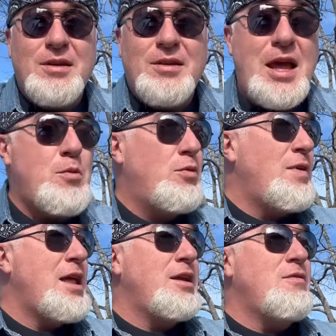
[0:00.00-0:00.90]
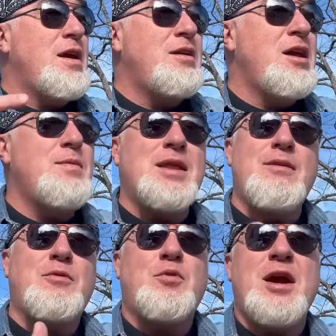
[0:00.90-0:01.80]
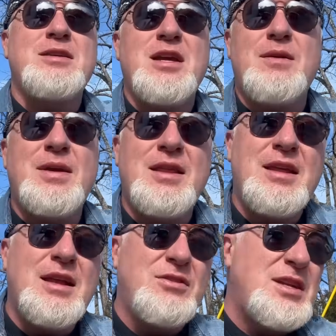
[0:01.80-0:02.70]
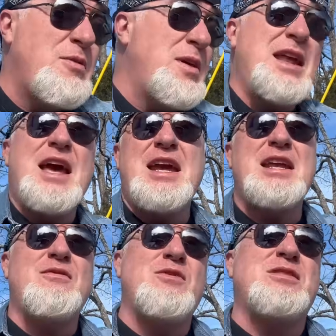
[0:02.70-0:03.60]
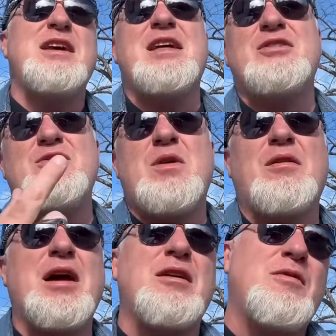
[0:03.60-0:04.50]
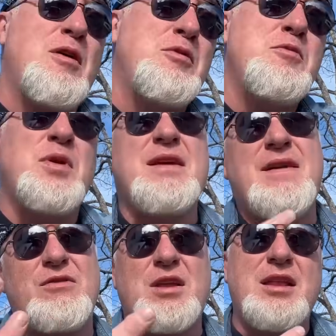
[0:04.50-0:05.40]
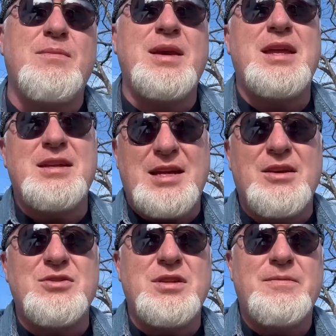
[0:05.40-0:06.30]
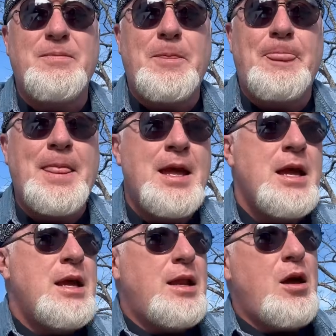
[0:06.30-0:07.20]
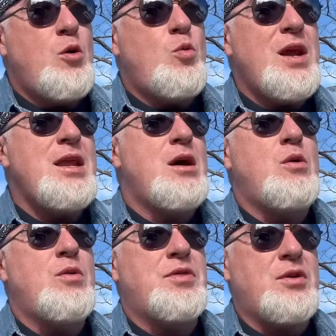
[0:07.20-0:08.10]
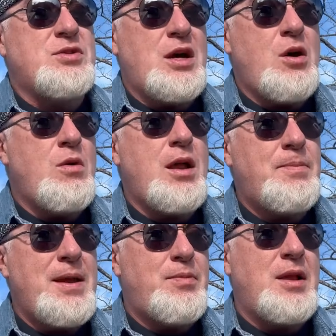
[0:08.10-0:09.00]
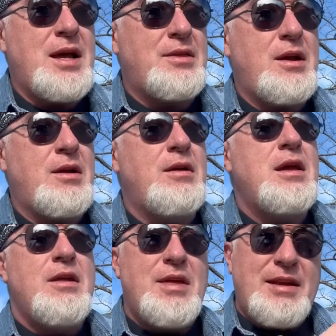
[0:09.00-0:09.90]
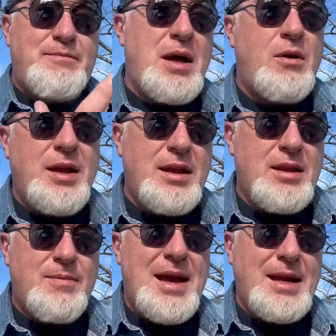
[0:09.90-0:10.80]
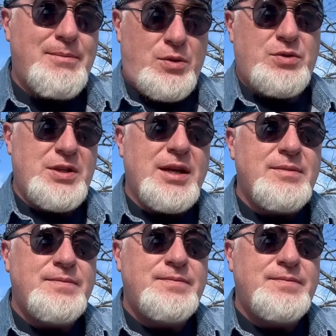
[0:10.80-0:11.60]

They will rally around him and they will praise him. And then they'll say, "Well, now he didn't really say that. You all got it wrong. You believe everything the media tells you." No, we know that there's a whole lot of people out there that have bought into the MAGA bullshit.